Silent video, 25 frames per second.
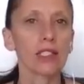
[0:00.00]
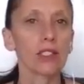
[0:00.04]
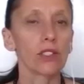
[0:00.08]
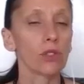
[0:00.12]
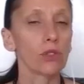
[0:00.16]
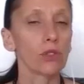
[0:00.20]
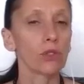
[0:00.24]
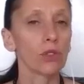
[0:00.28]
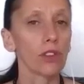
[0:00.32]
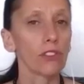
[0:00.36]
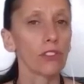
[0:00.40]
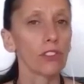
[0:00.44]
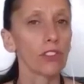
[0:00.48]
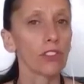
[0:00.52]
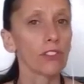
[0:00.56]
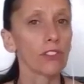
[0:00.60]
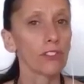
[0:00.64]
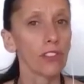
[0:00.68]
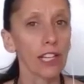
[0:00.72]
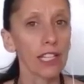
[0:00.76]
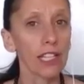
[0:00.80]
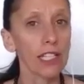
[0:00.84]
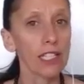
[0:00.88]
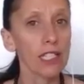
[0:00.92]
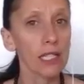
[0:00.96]
if you're
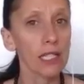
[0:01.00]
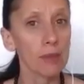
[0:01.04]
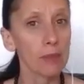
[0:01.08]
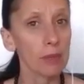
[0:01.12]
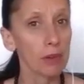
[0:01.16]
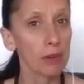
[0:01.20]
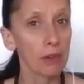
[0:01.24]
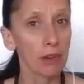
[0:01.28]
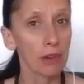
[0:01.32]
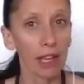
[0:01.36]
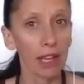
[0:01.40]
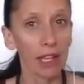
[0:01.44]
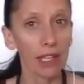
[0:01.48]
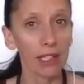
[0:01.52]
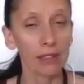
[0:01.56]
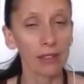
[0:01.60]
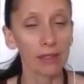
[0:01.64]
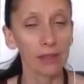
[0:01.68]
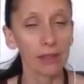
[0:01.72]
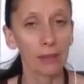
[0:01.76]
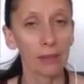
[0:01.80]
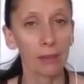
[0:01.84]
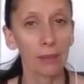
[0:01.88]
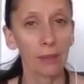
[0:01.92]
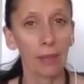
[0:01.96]
fighting to be right,
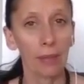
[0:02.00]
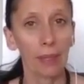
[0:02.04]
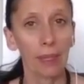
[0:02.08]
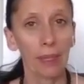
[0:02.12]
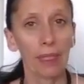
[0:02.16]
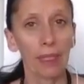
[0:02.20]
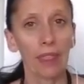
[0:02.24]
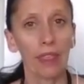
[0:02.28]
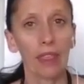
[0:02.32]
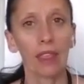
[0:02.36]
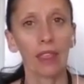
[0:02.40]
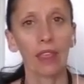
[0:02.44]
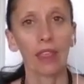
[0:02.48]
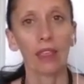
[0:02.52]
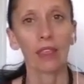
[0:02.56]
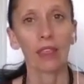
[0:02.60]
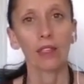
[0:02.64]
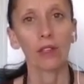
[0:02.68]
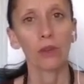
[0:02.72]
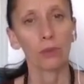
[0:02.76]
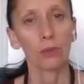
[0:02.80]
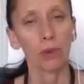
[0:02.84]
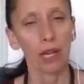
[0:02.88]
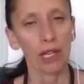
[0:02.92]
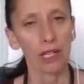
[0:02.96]
your
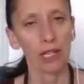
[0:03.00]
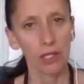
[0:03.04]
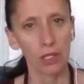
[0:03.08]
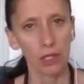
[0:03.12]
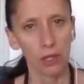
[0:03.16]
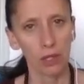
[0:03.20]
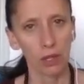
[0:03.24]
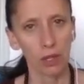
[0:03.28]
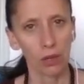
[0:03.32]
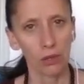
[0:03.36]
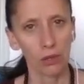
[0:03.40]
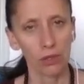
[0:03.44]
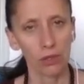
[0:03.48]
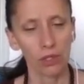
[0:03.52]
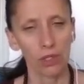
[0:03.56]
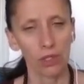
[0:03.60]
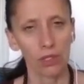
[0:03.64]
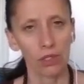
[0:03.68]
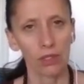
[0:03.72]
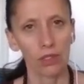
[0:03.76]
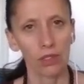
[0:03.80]
mind is closed.